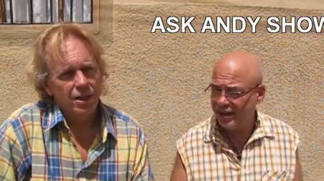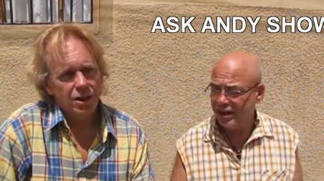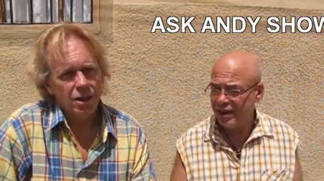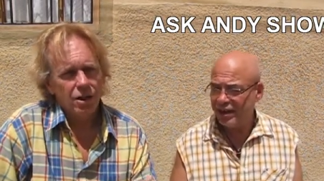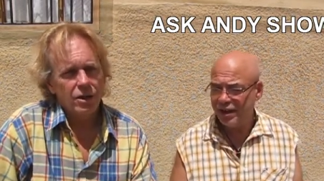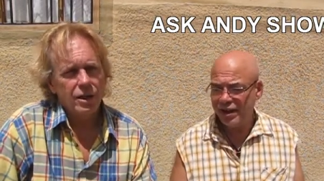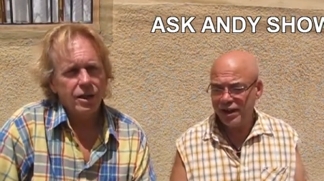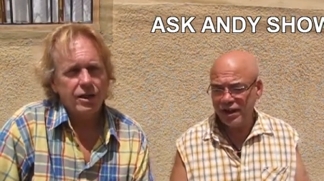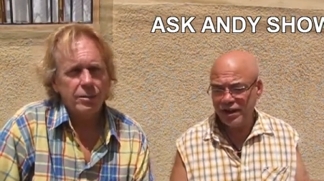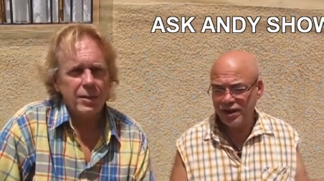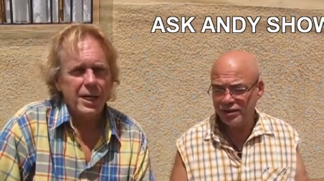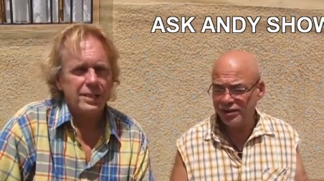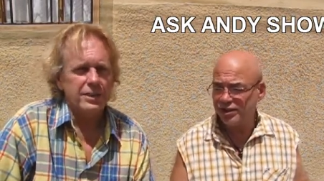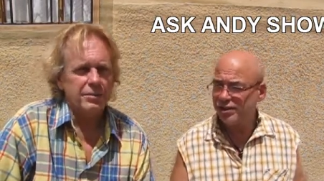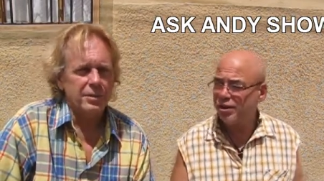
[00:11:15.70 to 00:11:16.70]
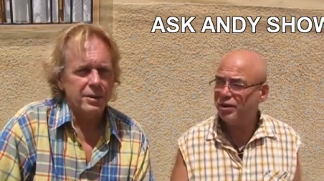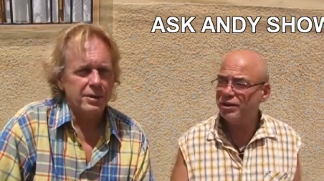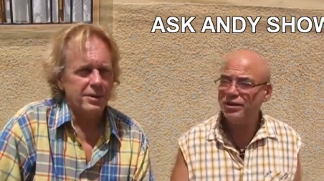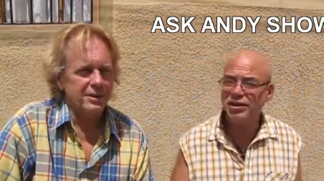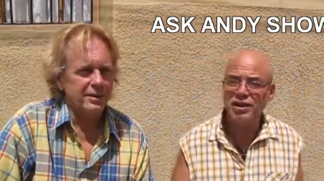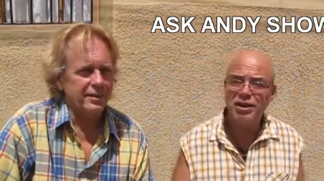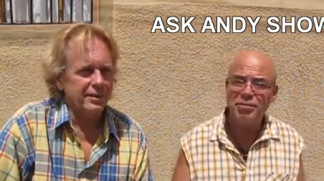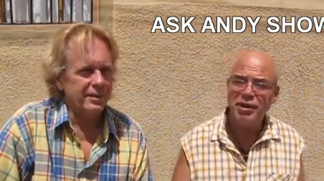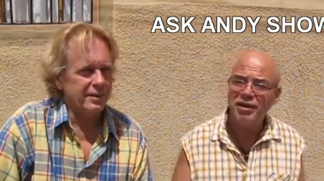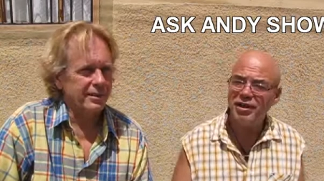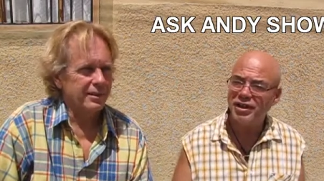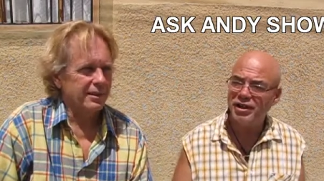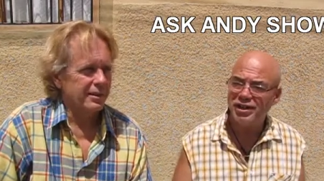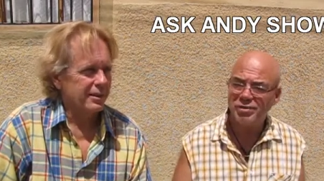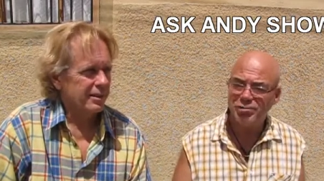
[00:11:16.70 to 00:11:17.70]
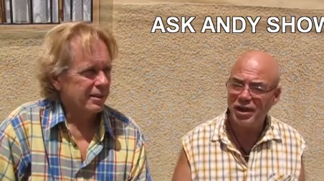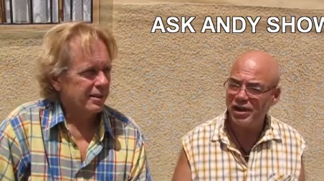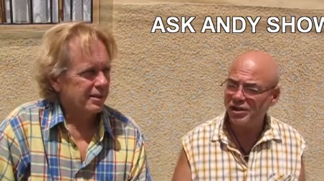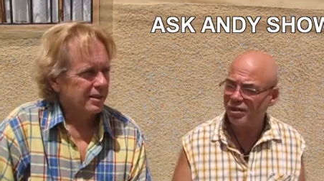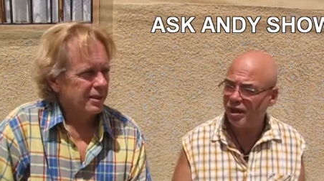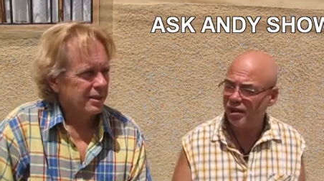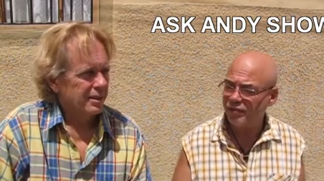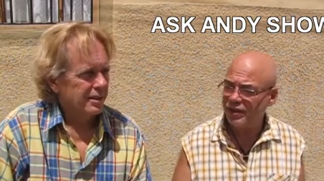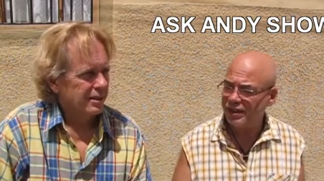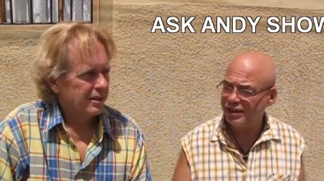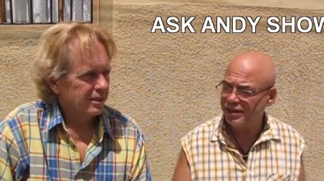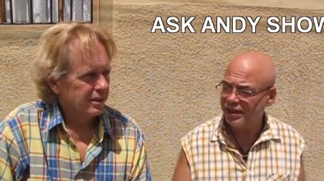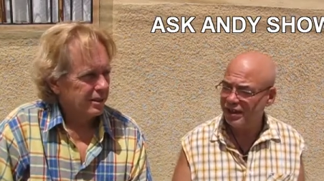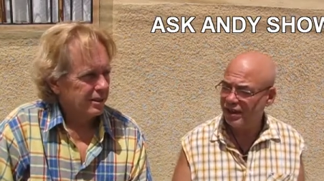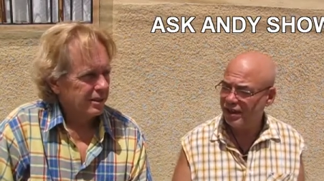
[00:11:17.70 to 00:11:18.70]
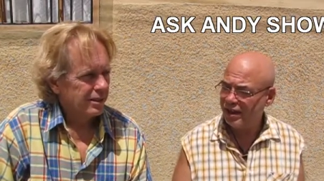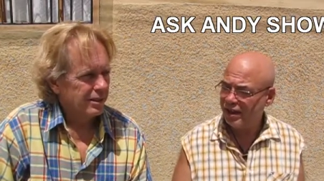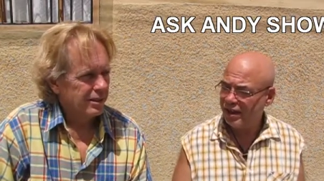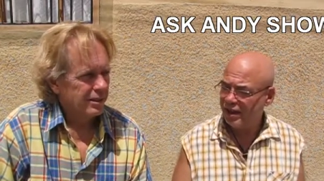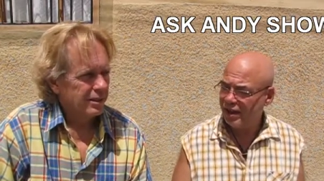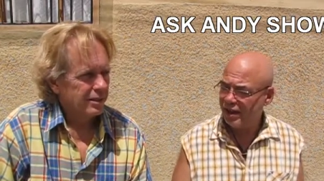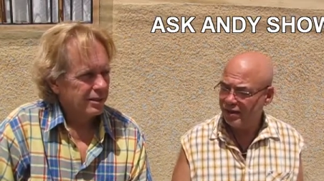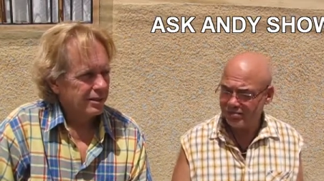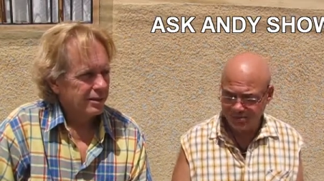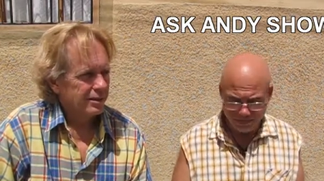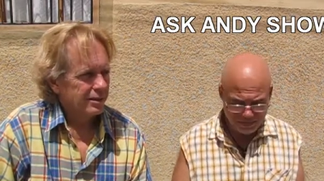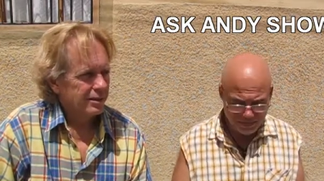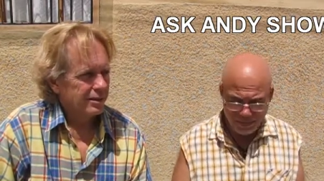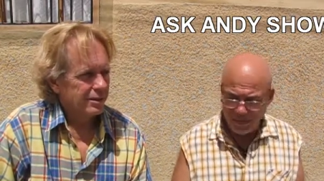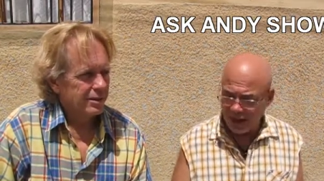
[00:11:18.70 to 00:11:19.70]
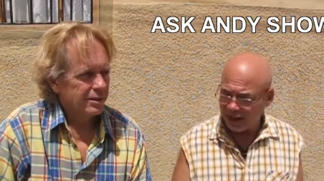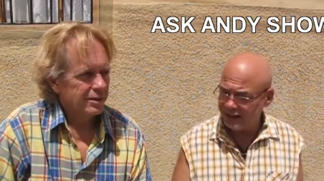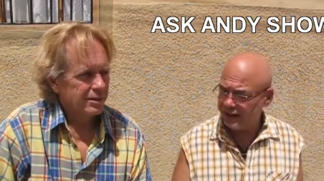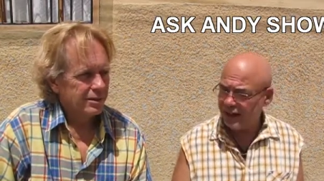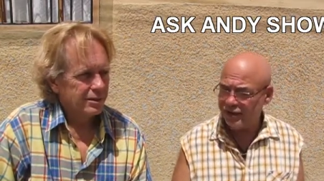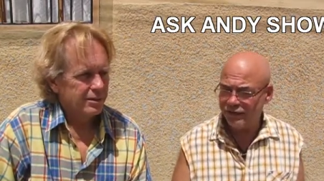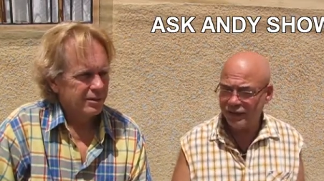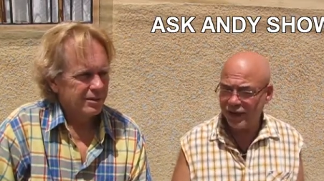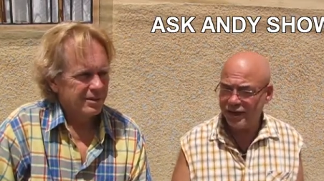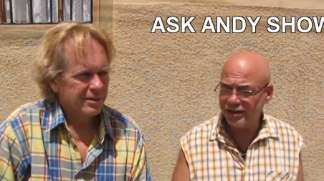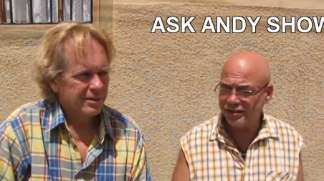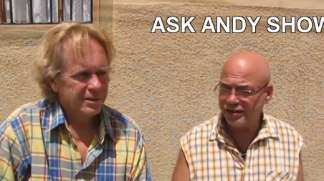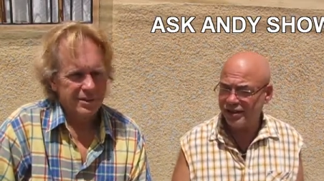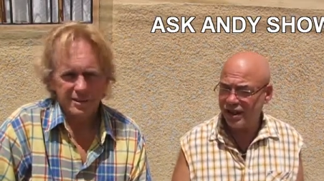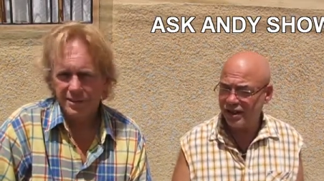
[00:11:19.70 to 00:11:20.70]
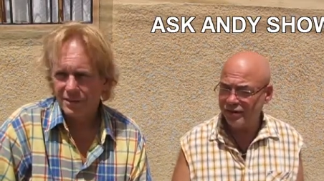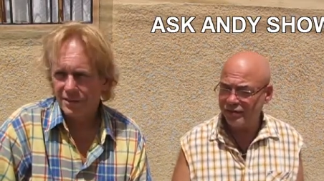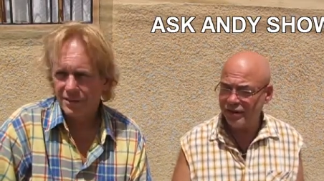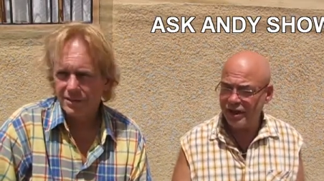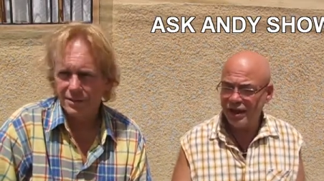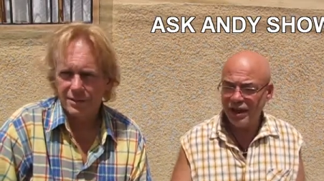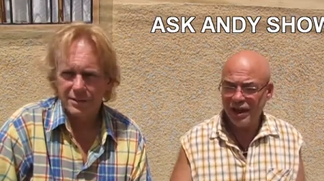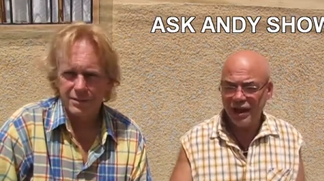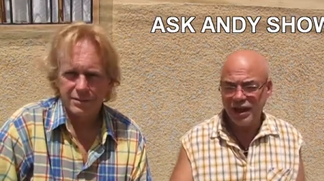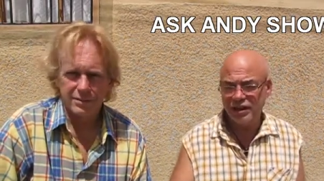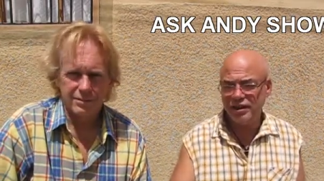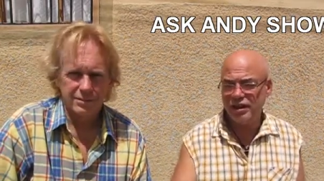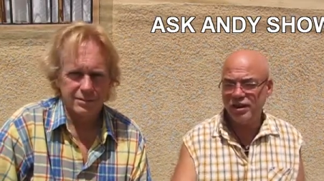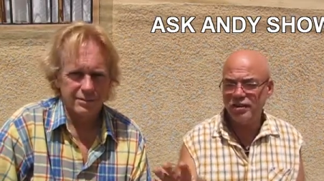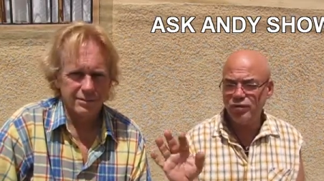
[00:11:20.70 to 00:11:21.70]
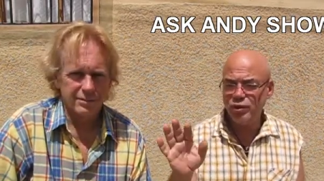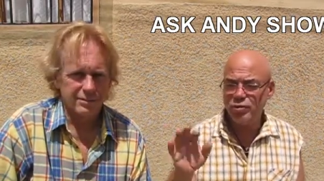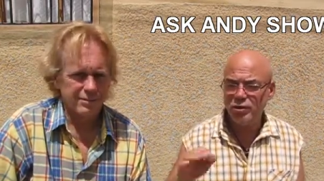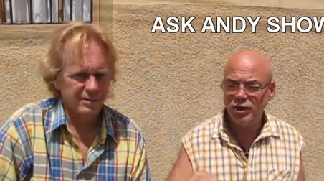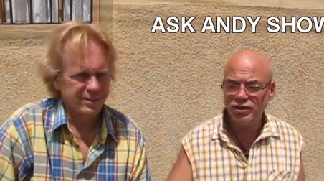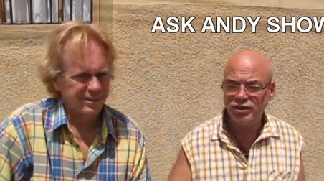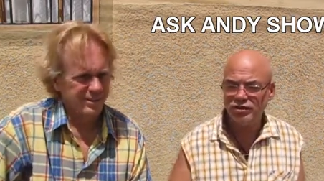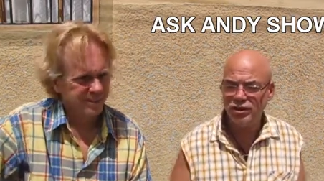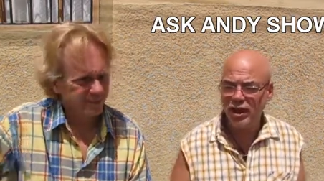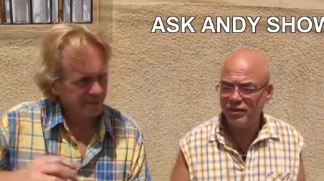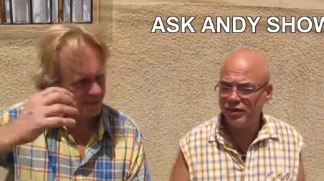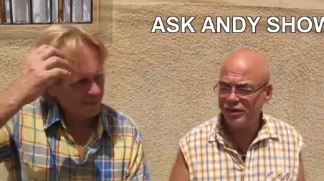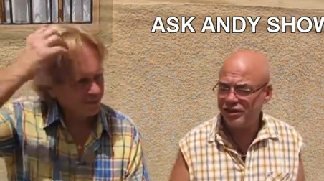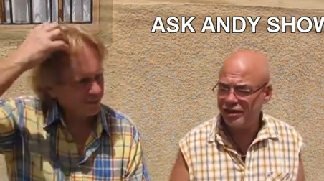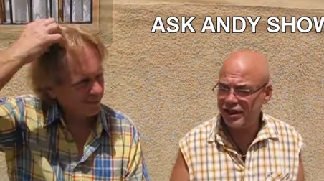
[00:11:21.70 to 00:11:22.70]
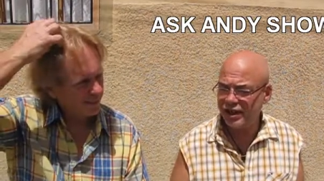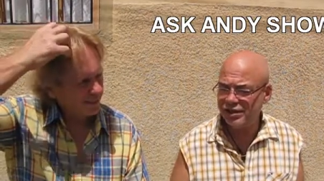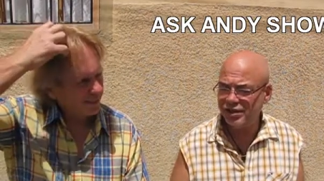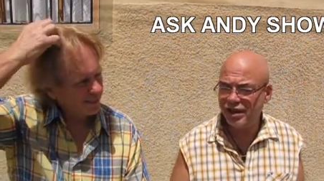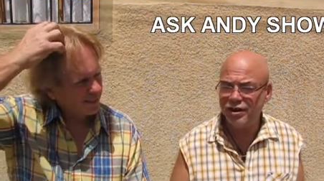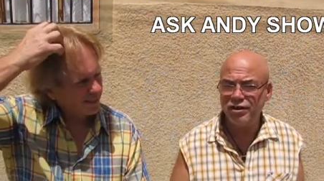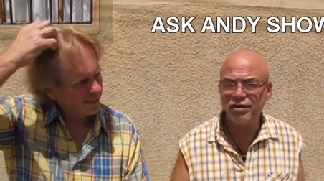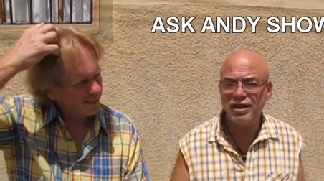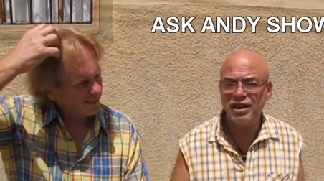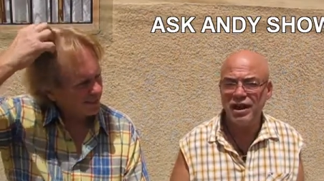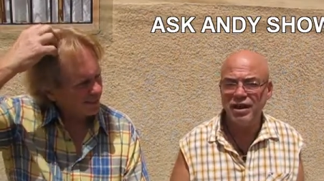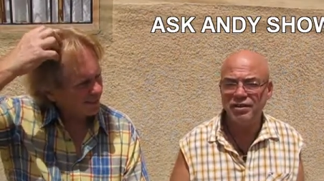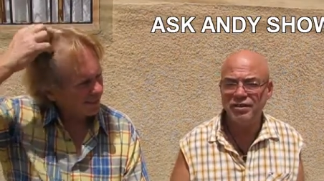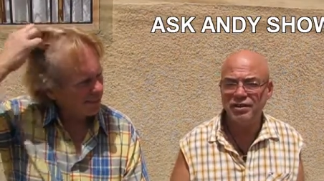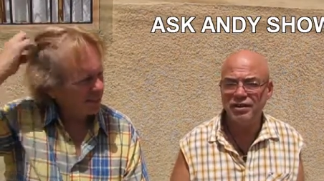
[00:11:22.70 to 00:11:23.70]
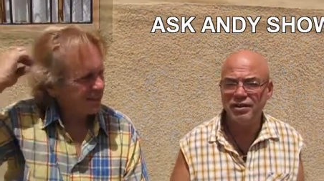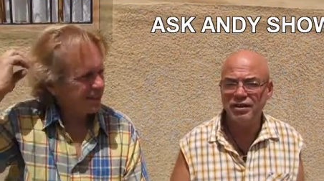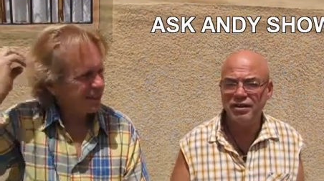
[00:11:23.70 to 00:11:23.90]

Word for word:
Speaker 1: You know, another possibility. just go into the American Express office, identify yourself, and they'll give you a bunch of traveler's checks on your account.